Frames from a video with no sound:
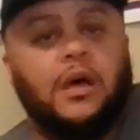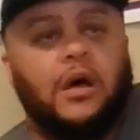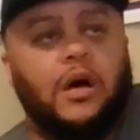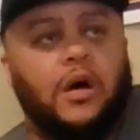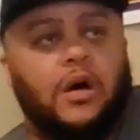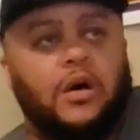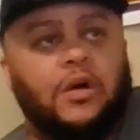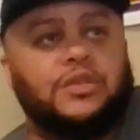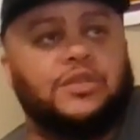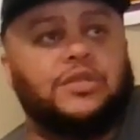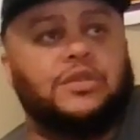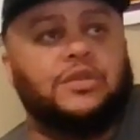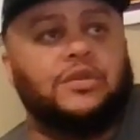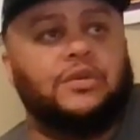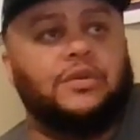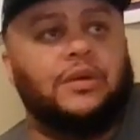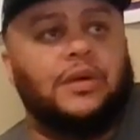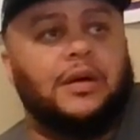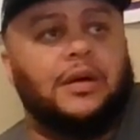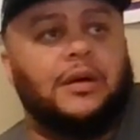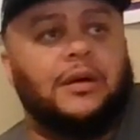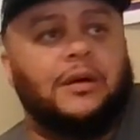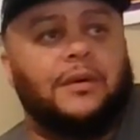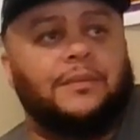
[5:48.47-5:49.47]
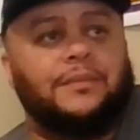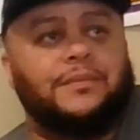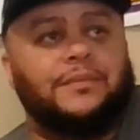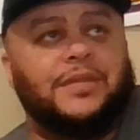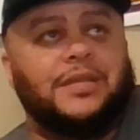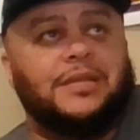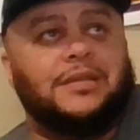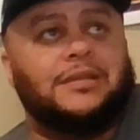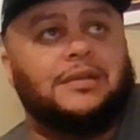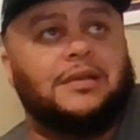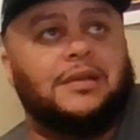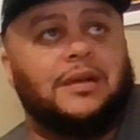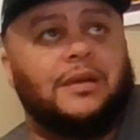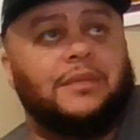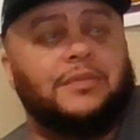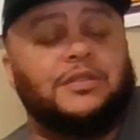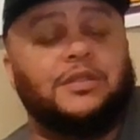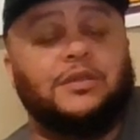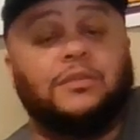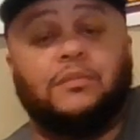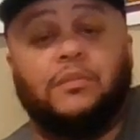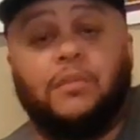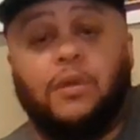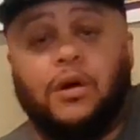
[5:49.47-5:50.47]
Also, this come
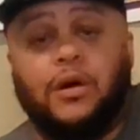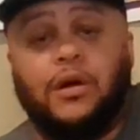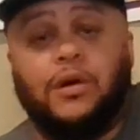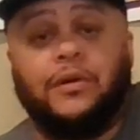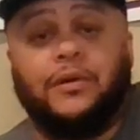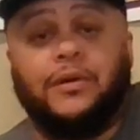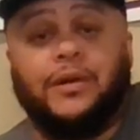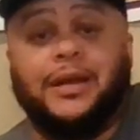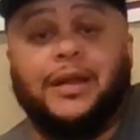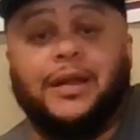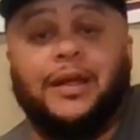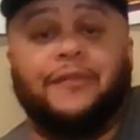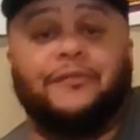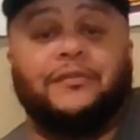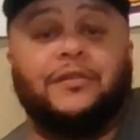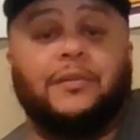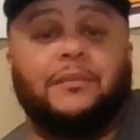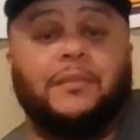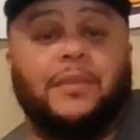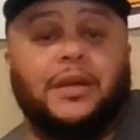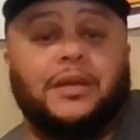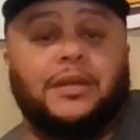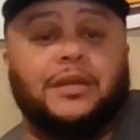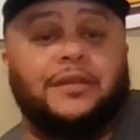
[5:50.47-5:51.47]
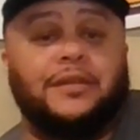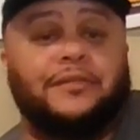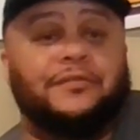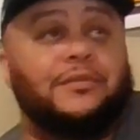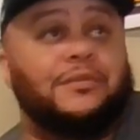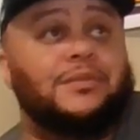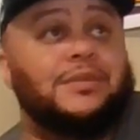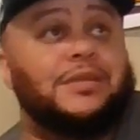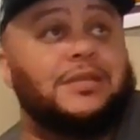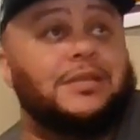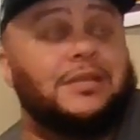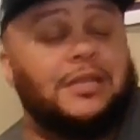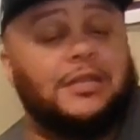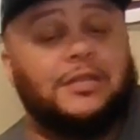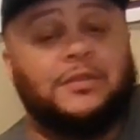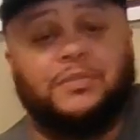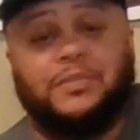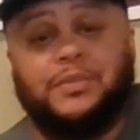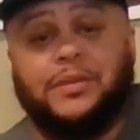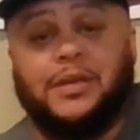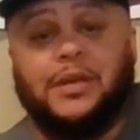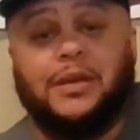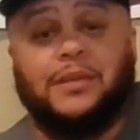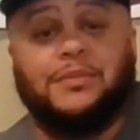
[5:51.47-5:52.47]
tomorrow and every Monday from 6
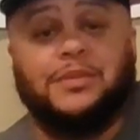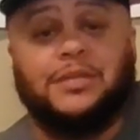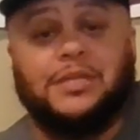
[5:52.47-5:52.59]
p.m.